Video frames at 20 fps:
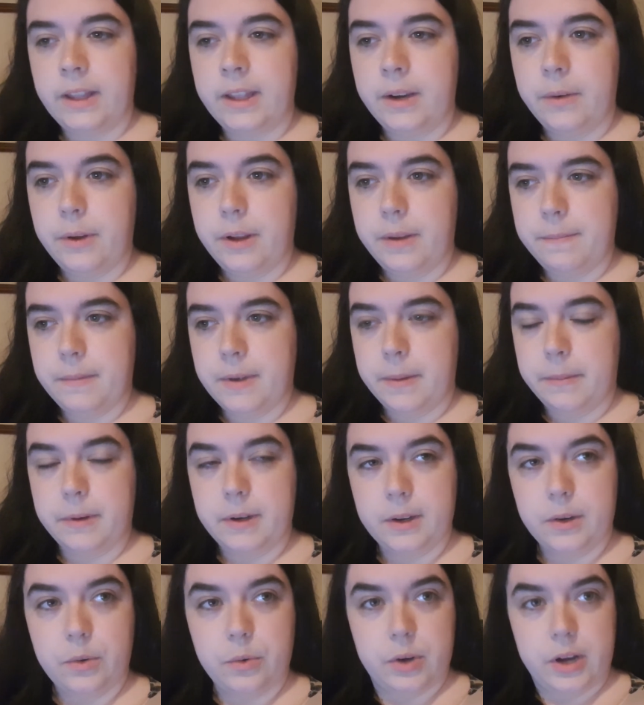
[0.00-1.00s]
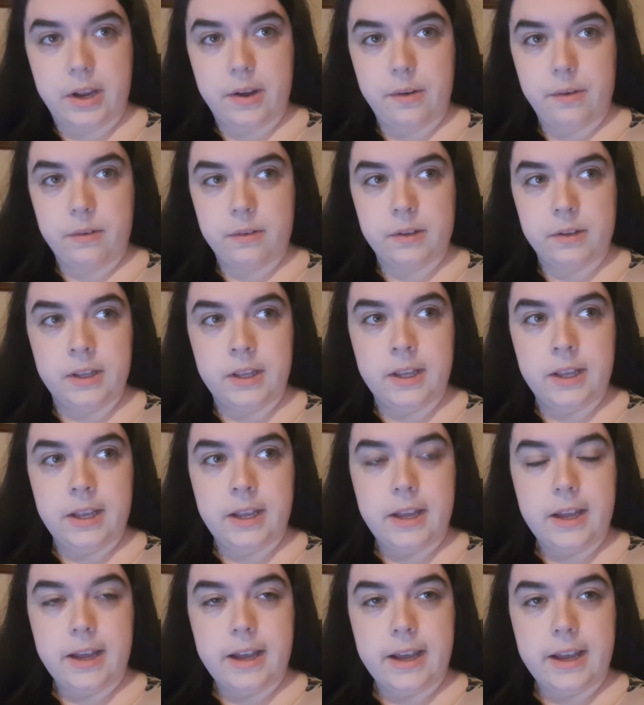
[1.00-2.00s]
Anyway, I'm going to go now,
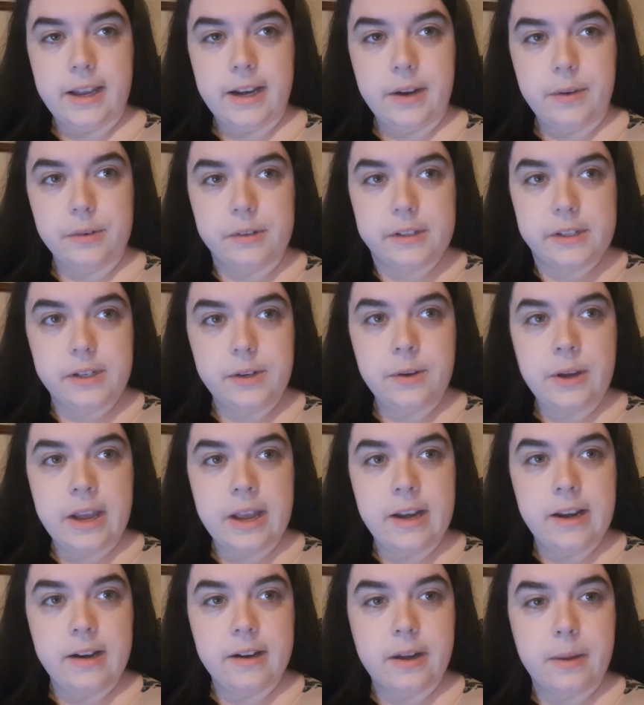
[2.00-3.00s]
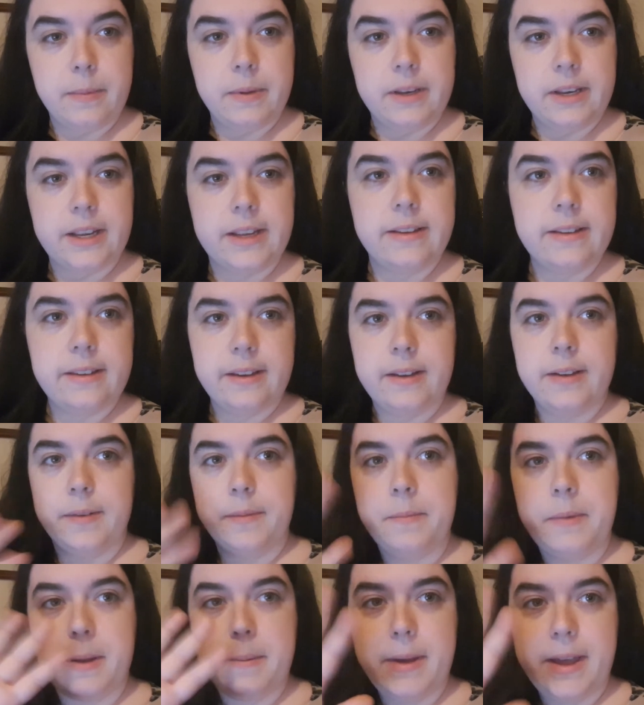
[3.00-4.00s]
and I will see you again in a couple of days.
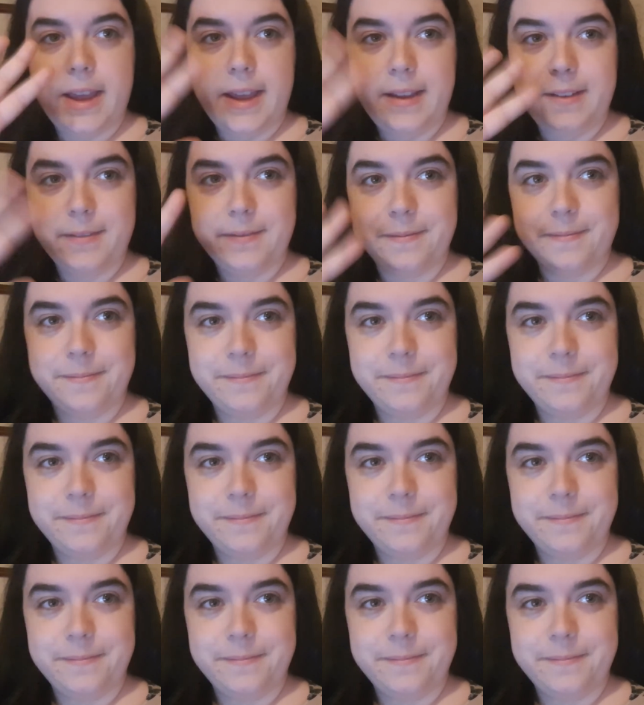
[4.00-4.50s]
Bye-bye.